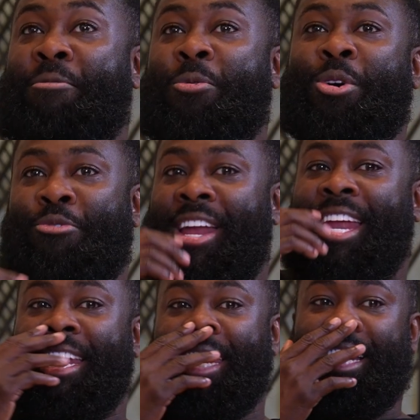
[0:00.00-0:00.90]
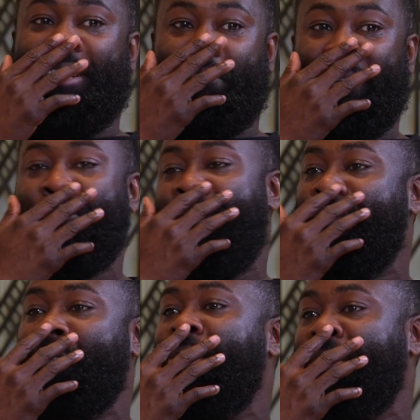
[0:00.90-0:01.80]
I walk around like there's big
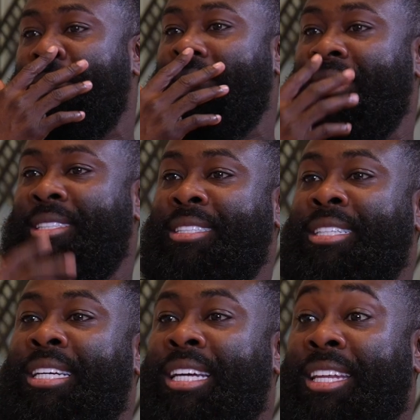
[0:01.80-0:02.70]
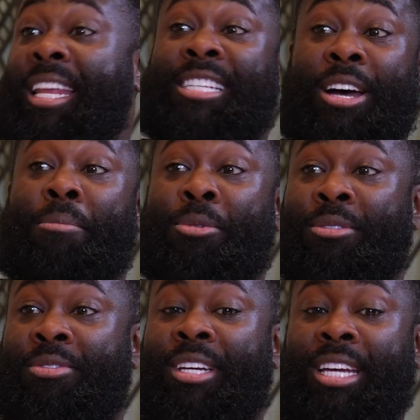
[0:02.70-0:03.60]
brothers watching me. That's how I
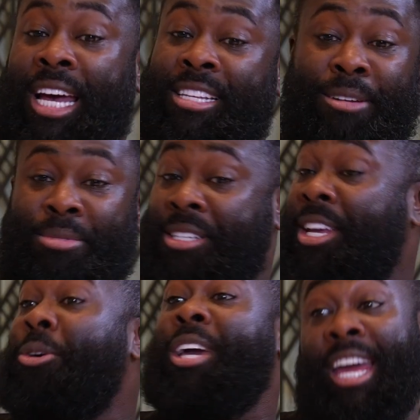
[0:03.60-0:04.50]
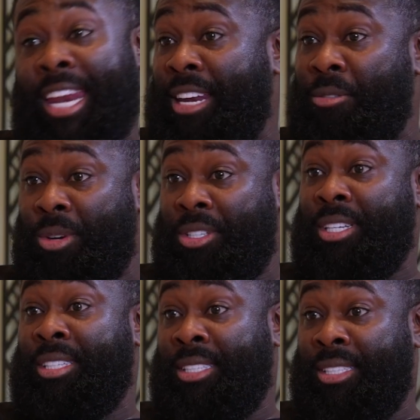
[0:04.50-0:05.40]
move. And sometimes I don't care that they're
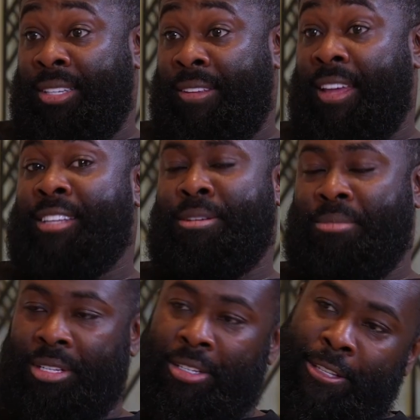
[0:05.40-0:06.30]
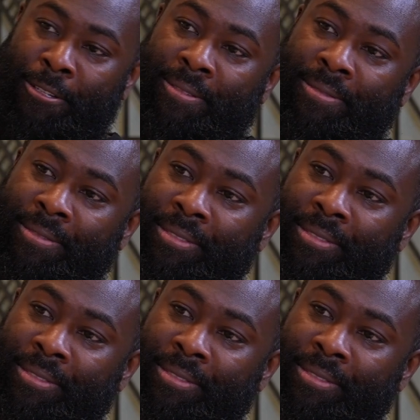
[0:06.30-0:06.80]
watching. And sometimes I do.